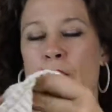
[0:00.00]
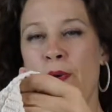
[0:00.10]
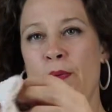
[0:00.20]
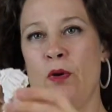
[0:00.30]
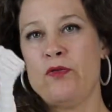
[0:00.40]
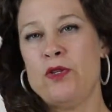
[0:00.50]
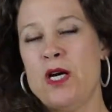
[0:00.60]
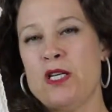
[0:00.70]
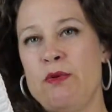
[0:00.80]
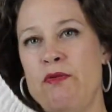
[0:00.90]
People often
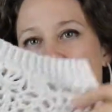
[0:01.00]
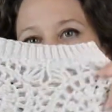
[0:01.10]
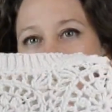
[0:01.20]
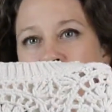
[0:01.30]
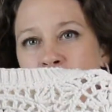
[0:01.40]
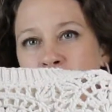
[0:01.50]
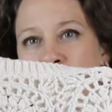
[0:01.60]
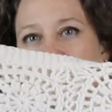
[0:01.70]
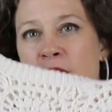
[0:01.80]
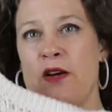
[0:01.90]
ask me for the pattern,
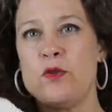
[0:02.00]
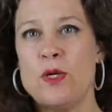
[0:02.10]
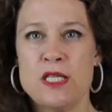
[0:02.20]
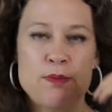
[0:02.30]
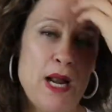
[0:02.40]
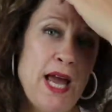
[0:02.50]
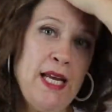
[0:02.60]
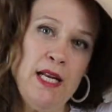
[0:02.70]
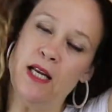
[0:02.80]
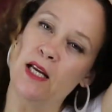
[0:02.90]
and I have to
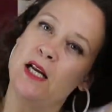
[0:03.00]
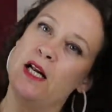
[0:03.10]
explain